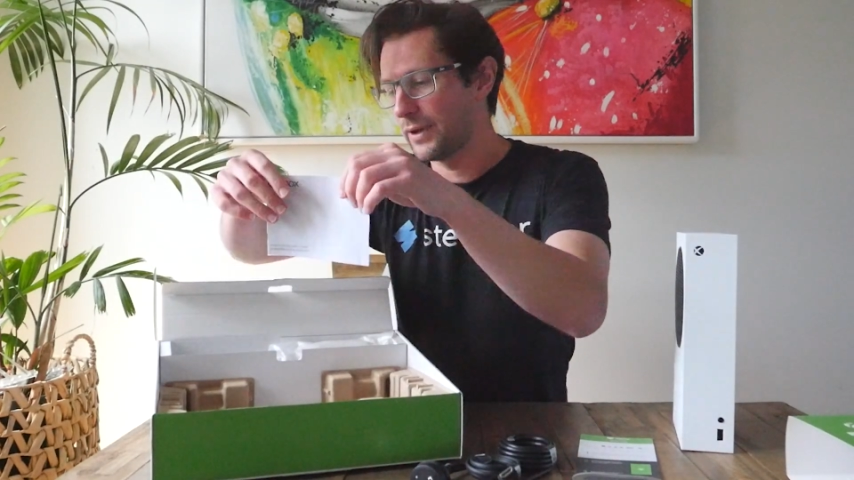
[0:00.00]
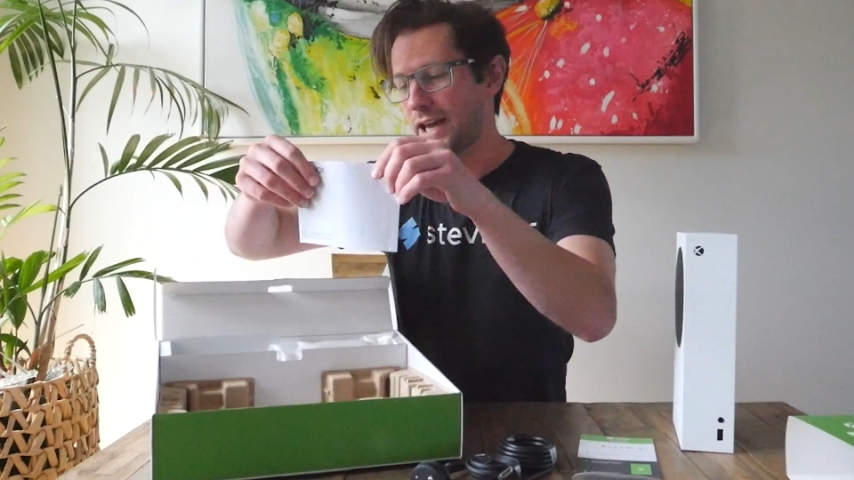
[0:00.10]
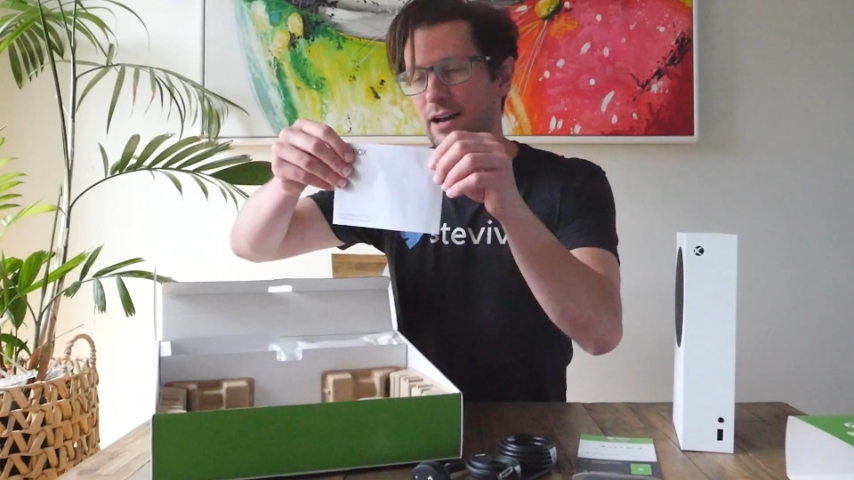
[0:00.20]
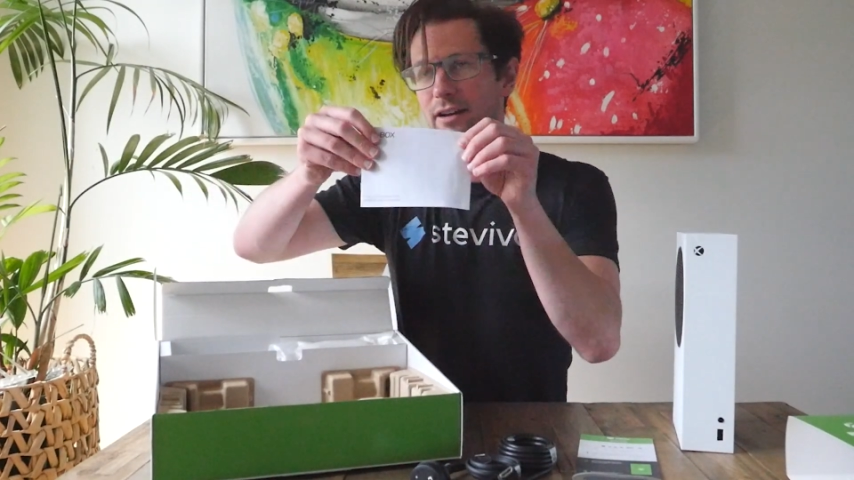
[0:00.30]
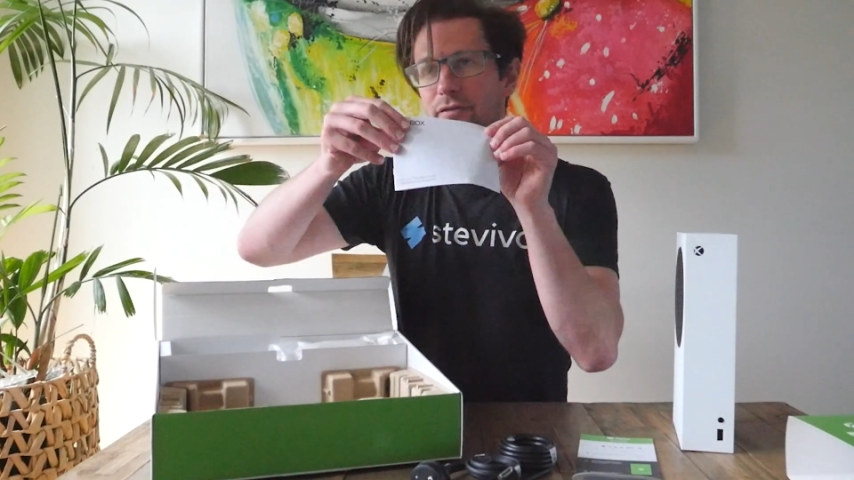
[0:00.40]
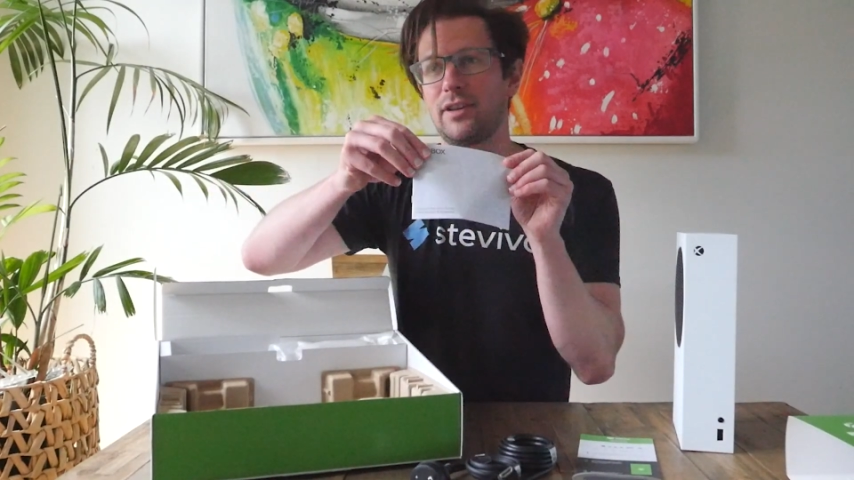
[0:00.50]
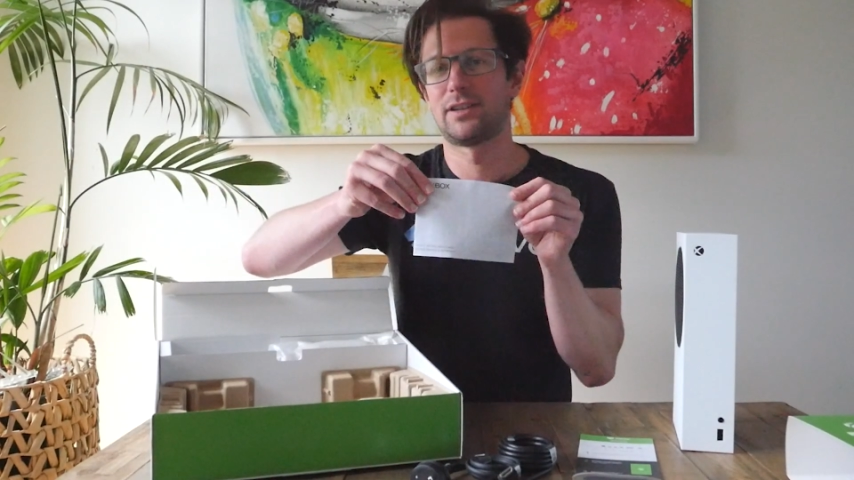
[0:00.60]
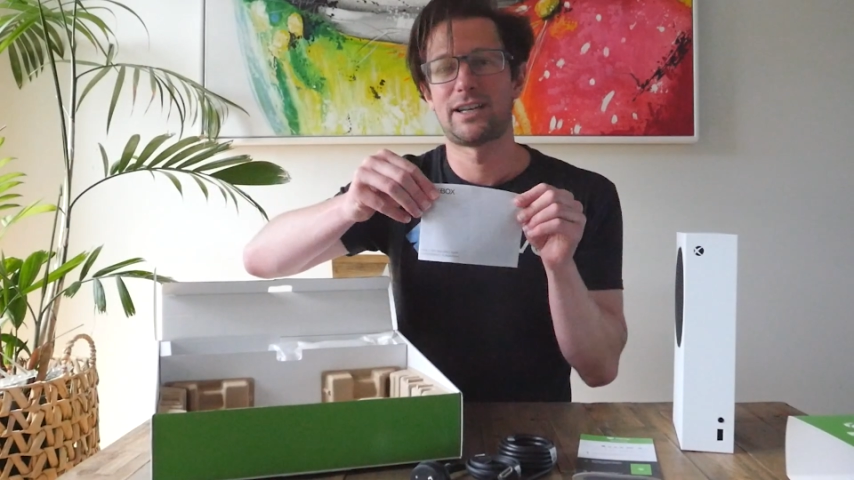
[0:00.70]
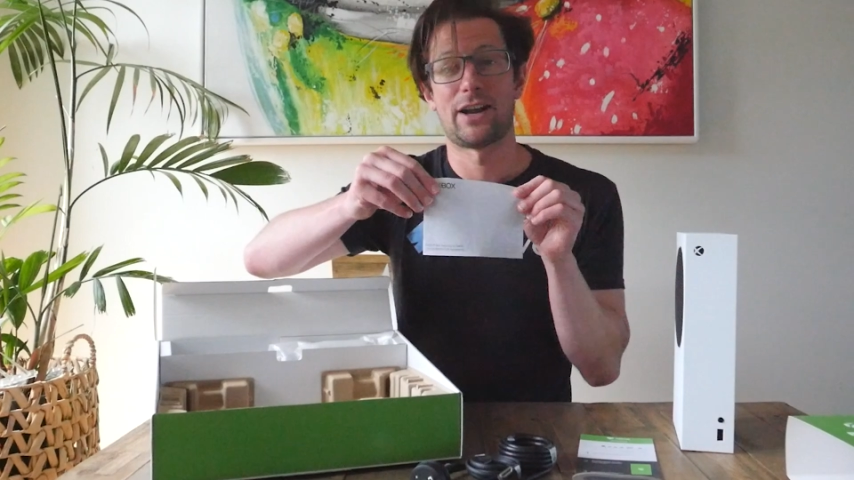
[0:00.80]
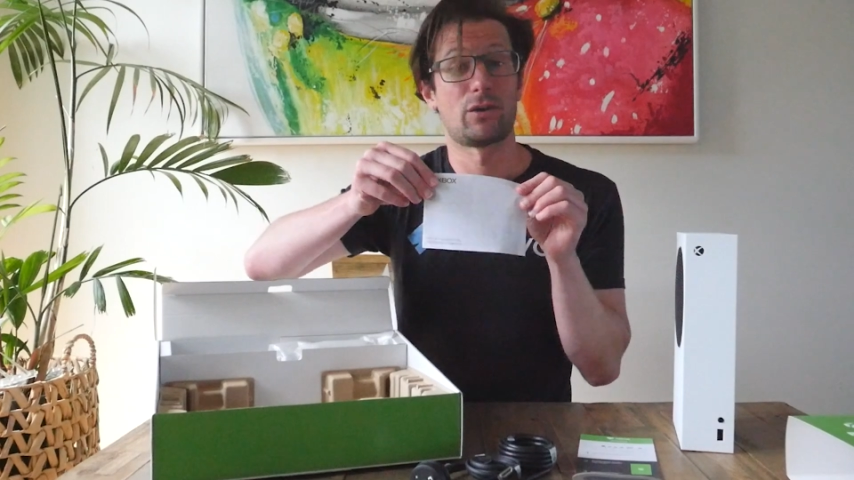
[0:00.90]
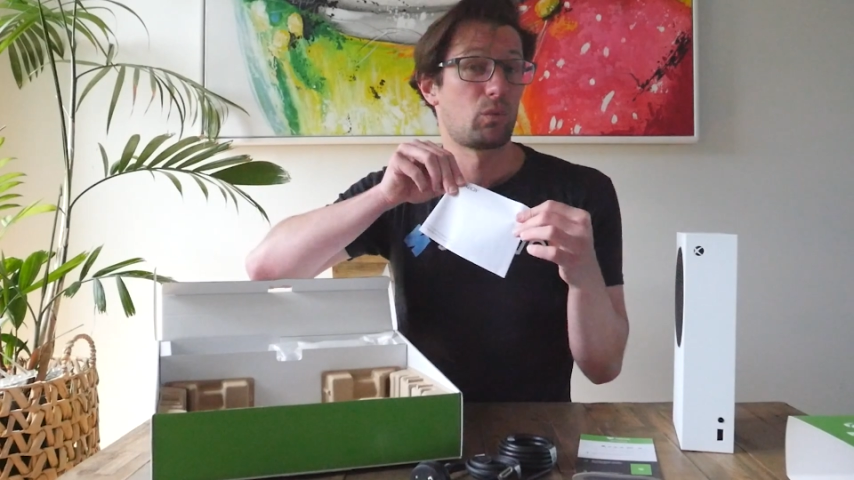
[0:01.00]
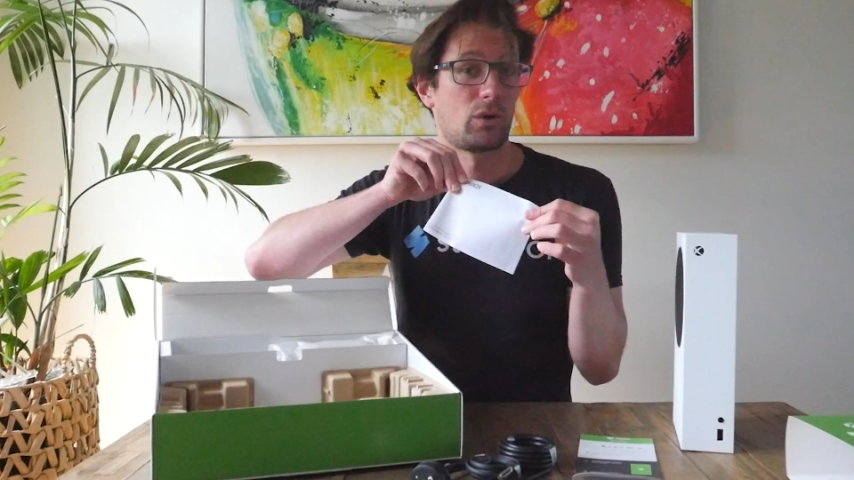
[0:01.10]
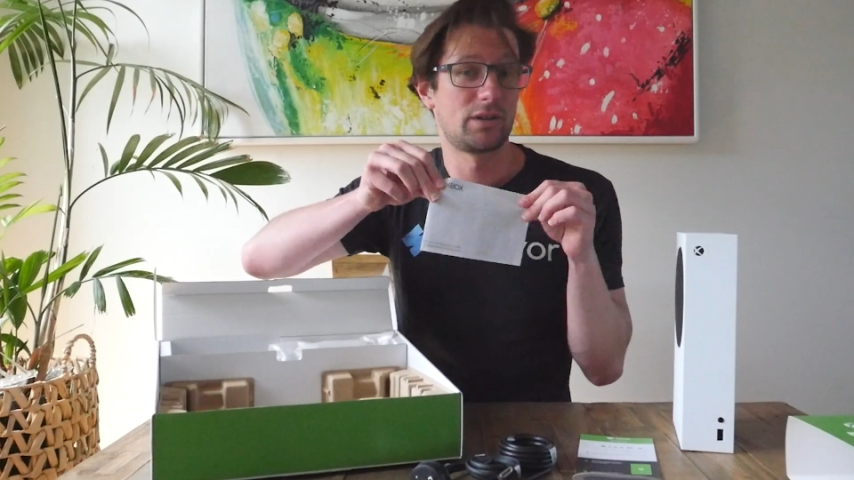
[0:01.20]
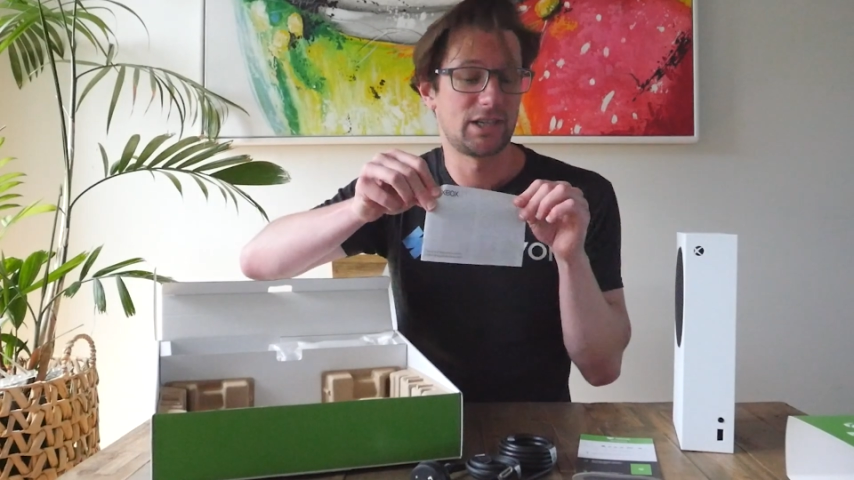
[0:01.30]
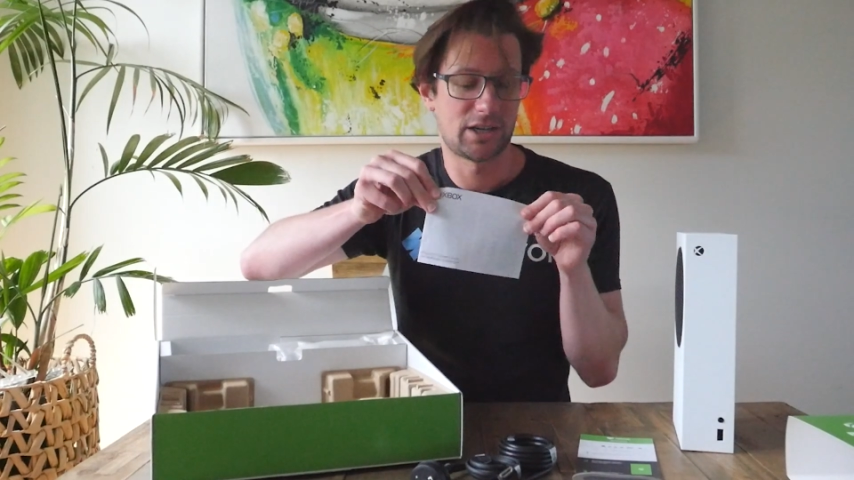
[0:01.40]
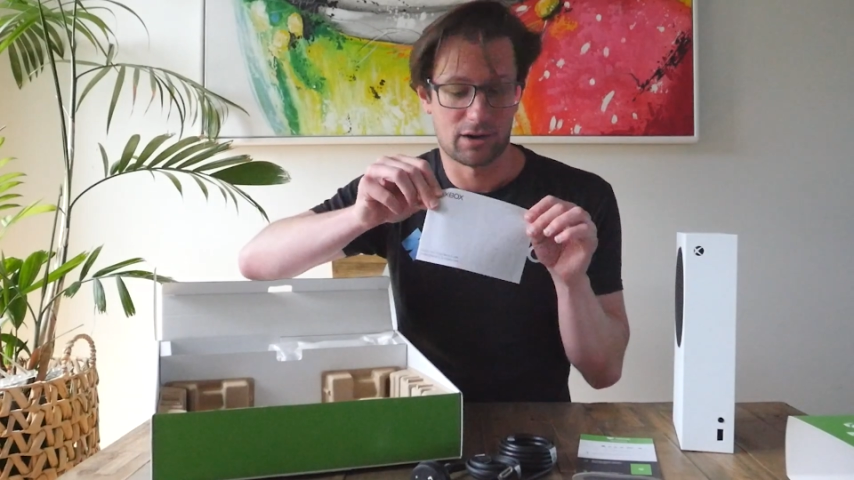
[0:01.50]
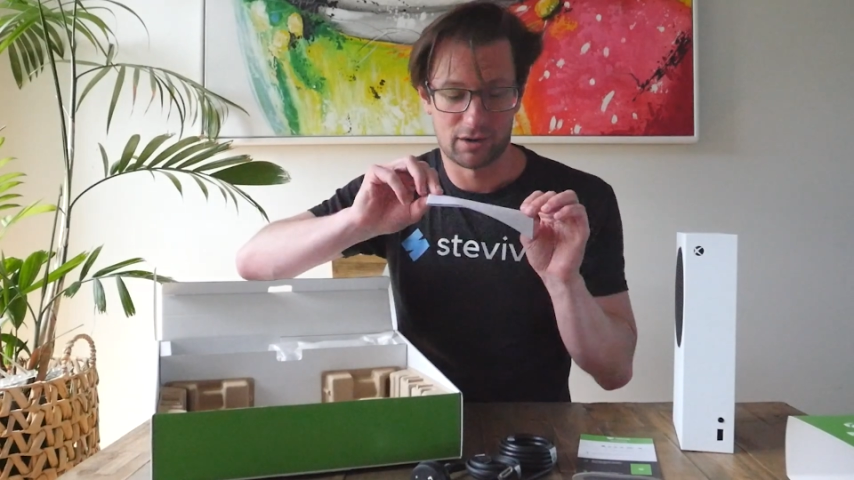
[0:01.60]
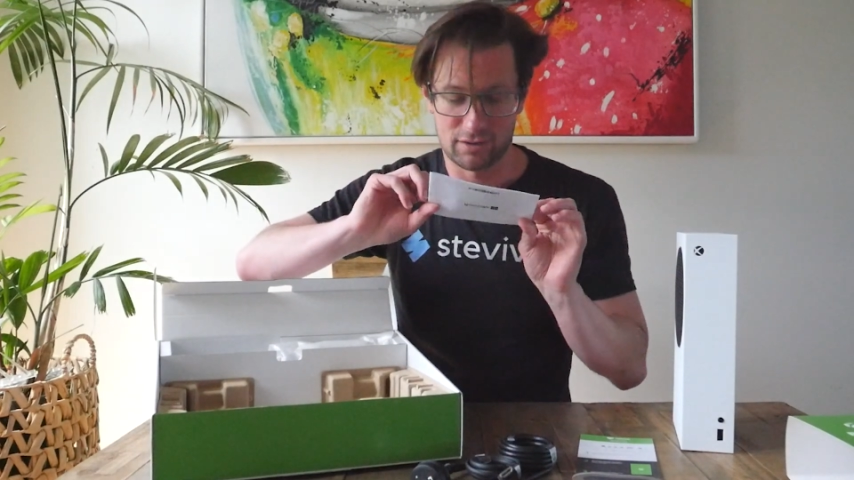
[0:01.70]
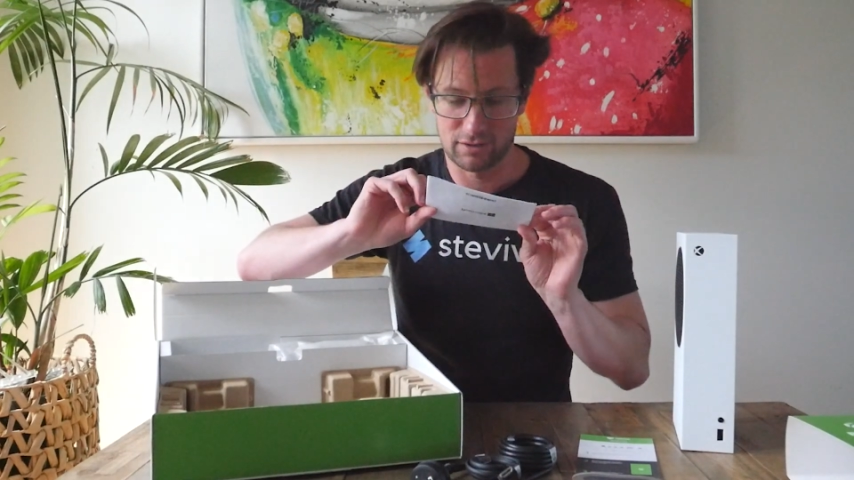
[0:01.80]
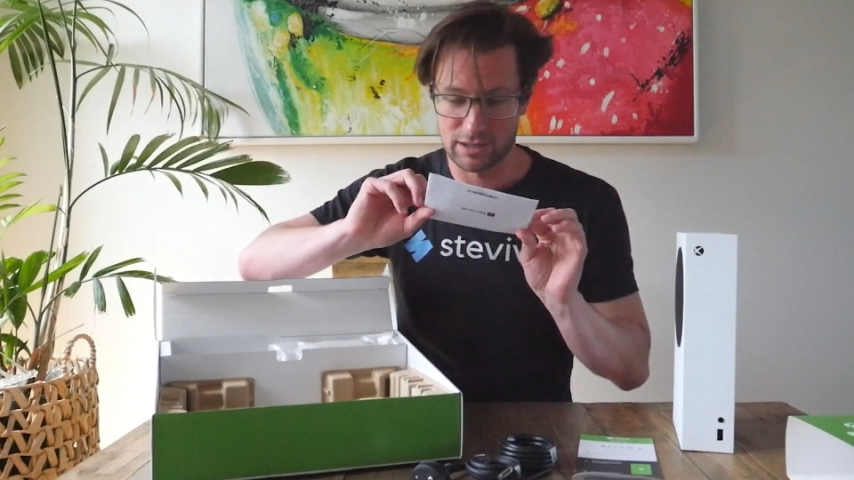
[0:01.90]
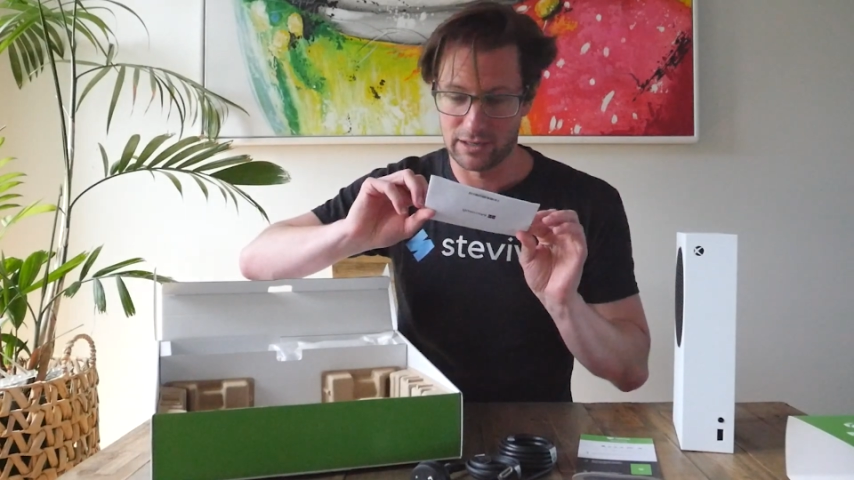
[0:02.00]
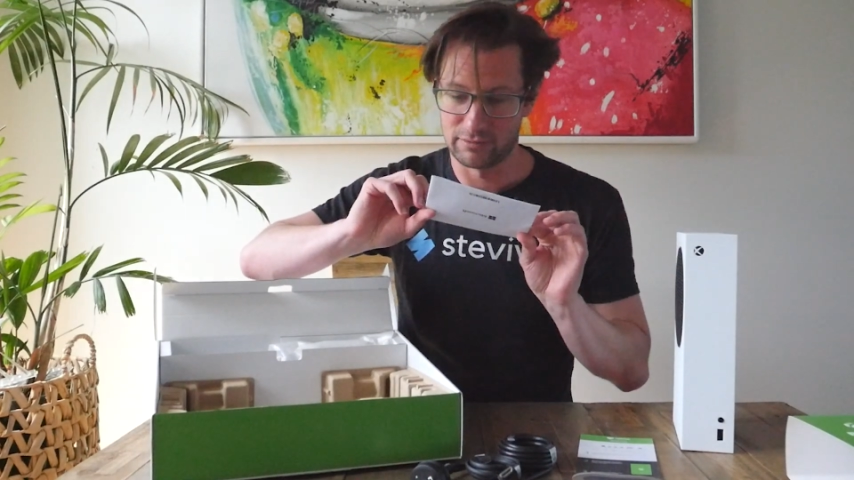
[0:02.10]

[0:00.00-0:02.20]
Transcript: we have the standard warranty card.